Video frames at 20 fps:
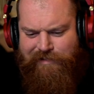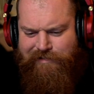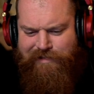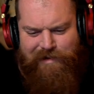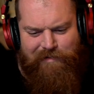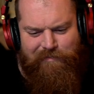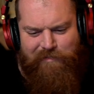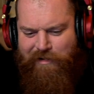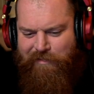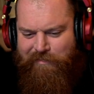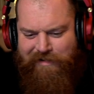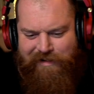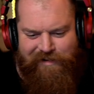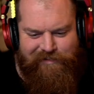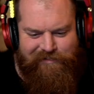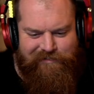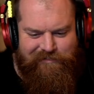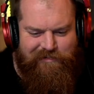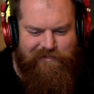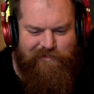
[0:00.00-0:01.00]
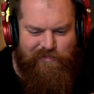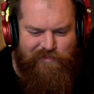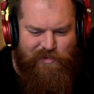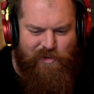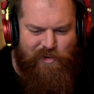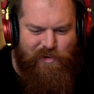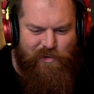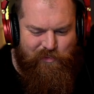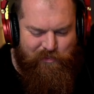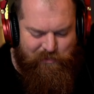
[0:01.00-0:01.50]
Come on, man.
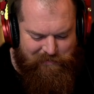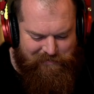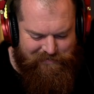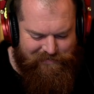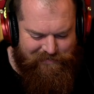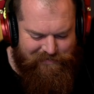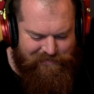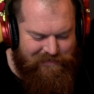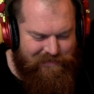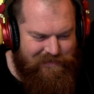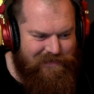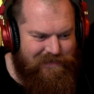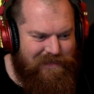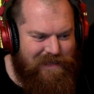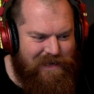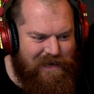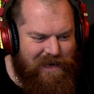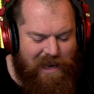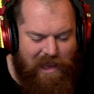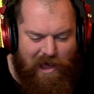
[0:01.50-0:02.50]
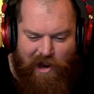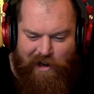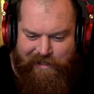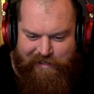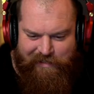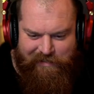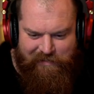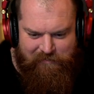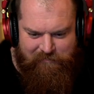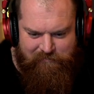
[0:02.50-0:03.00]
Woo! I like
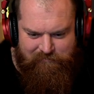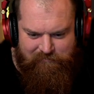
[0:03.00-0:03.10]
it.